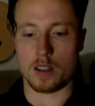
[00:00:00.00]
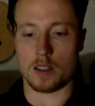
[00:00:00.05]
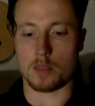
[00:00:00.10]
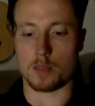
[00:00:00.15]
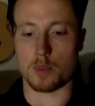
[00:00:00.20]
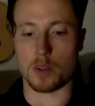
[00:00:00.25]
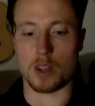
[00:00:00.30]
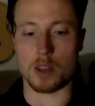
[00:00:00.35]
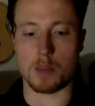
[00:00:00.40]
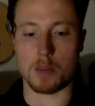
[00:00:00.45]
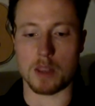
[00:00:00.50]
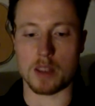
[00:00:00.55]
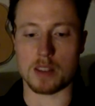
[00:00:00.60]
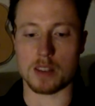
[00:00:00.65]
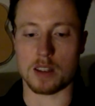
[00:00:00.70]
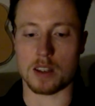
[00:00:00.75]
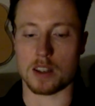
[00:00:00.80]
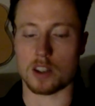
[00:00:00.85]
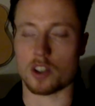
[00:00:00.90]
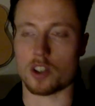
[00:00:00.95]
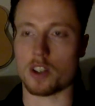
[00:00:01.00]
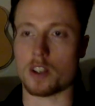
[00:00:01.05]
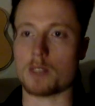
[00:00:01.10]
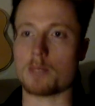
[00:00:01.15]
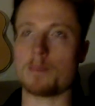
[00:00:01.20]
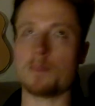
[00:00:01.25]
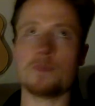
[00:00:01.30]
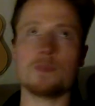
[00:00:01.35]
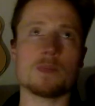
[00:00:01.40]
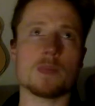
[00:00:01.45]
pretty amazing actually.
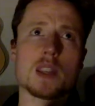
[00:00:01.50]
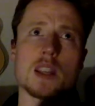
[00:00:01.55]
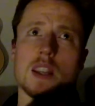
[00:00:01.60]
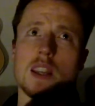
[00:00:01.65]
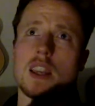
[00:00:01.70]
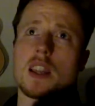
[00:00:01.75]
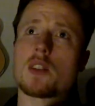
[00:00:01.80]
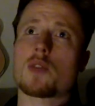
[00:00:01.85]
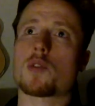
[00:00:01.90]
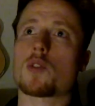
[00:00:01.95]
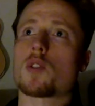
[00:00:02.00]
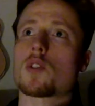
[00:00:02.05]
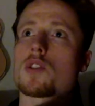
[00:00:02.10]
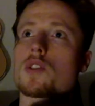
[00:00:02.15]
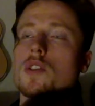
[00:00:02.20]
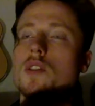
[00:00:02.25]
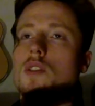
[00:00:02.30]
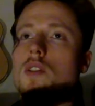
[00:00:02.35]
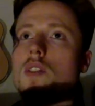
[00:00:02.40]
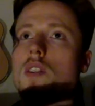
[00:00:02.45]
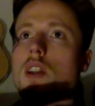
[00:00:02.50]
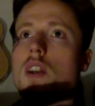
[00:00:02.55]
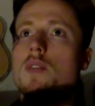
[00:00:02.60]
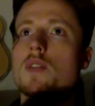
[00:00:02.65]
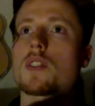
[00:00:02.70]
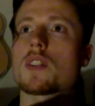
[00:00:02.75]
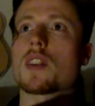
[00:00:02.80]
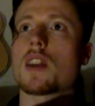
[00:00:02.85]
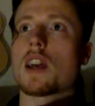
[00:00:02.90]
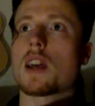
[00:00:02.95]
And again, of course, every
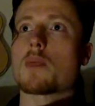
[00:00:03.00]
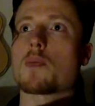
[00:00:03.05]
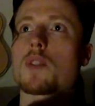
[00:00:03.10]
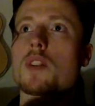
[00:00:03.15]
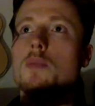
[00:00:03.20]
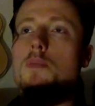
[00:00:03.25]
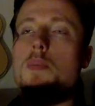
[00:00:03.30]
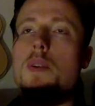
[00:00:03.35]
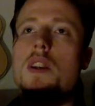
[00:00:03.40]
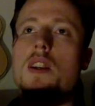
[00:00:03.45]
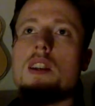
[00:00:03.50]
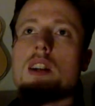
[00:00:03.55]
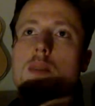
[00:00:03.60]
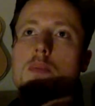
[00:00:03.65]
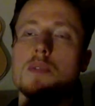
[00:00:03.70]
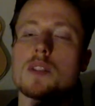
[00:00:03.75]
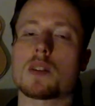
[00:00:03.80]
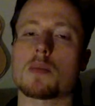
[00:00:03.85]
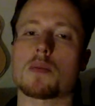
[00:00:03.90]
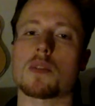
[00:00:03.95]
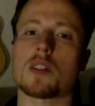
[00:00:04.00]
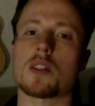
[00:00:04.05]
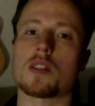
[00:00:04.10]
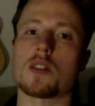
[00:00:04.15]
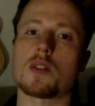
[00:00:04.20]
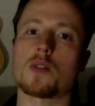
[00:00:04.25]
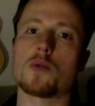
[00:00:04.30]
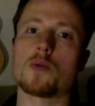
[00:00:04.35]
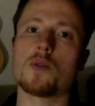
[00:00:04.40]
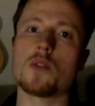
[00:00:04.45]
time when you pick up something
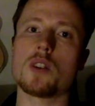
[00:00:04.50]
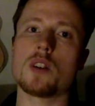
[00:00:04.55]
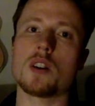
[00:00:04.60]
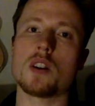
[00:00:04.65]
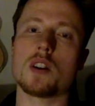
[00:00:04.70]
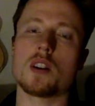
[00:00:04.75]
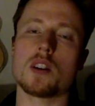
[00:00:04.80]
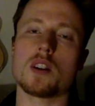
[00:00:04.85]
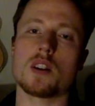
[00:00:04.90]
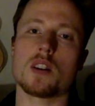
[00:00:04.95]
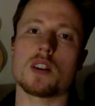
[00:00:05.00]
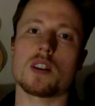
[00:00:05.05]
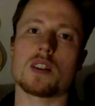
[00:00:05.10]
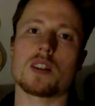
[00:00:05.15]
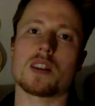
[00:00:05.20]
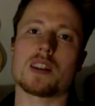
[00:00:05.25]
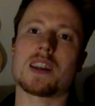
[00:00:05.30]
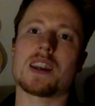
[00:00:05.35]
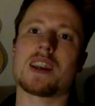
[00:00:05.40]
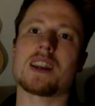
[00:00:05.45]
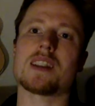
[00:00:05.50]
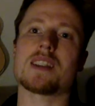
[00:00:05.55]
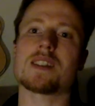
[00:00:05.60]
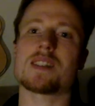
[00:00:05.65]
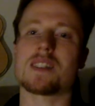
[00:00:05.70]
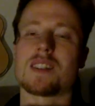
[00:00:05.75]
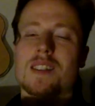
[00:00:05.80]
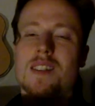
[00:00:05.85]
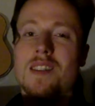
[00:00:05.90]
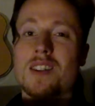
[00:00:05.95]
new, the gains
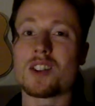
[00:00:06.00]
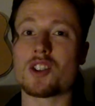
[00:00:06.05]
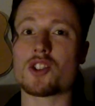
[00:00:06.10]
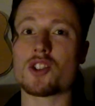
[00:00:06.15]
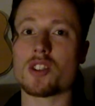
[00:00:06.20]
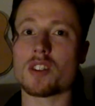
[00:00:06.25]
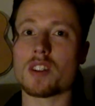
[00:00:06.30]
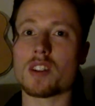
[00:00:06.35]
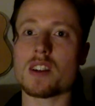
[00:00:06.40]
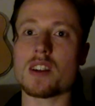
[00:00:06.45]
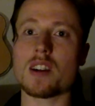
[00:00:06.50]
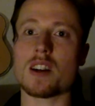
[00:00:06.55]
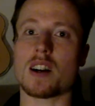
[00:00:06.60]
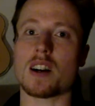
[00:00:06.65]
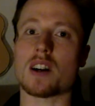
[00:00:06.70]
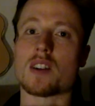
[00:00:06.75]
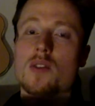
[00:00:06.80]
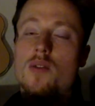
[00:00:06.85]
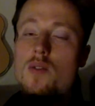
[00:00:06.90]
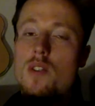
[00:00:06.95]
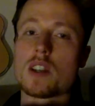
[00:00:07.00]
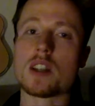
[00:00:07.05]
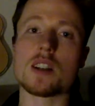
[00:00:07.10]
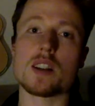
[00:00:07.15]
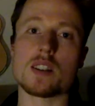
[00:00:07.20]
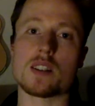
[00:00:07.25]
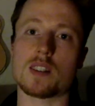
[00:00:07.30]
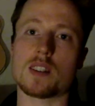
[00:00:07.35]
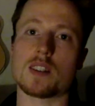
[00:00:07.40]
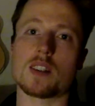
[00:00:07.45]
initially are really
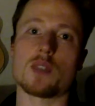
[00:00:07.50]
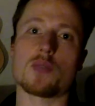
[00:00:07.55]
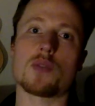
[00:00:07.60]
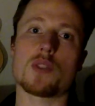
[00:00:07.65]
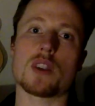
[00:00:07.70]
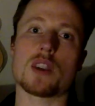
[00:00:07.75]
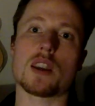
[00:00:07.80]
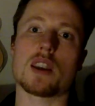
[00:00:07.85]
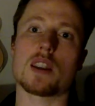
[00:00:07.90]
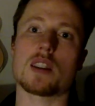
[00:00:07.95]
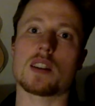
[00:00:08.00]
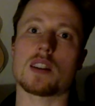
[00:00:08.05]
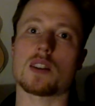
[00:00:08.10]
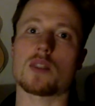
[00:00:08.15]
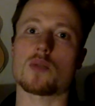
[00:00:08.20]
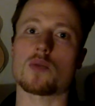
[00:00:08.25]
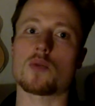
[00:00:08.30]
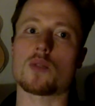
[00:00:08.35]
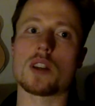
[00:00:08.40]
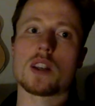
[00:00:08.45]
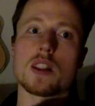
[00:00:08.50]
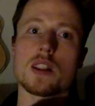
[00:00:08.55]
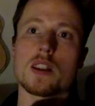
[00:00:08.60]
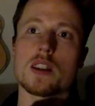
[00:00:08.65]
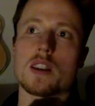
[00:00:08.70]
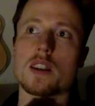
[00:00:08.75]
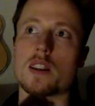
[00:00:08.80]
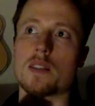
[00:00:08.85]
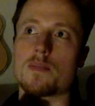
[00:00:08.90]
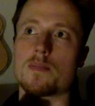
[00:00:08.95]
significant and
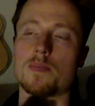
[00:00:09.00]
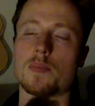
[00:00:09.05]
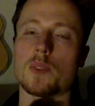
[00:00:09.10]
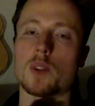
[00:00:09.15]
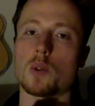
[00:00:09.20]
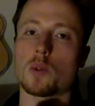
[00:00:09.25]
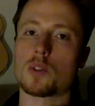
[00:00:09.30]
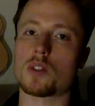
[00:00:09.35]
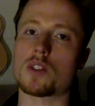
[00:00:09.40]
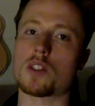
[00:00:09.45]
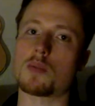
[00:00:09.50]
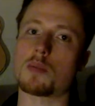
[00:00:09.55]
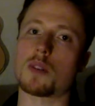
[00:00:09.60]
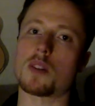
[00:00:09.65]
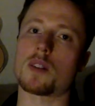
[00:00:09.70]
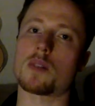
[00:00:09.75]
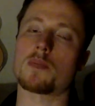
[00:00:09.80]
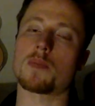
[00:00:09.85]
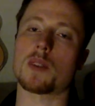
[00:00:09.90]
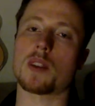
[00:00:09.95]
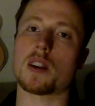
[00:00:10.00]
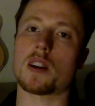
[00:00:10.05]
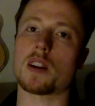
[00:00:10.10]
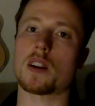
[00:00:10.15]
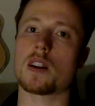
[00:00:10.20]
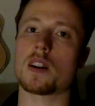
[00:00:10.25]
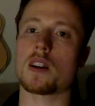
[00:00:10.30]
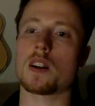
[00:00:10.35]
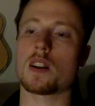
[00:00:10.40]
really noticeable. Yeah.